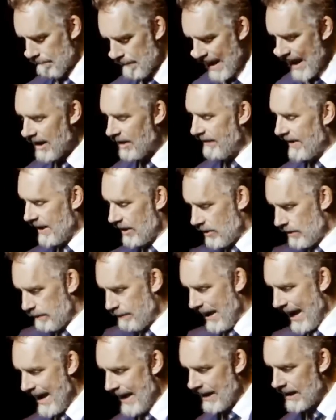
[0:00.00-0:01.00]
elevator
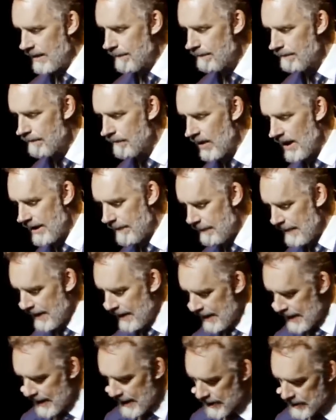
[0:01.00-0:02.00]
bank, right?
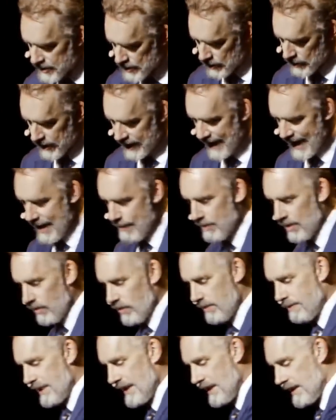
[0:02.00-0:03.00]
And so the camera
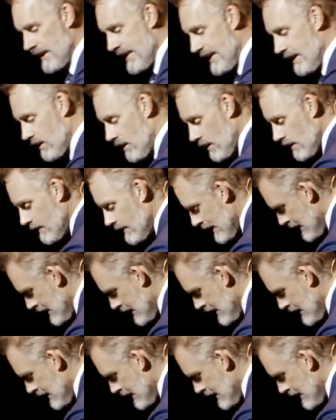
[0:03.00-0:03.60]
would be here,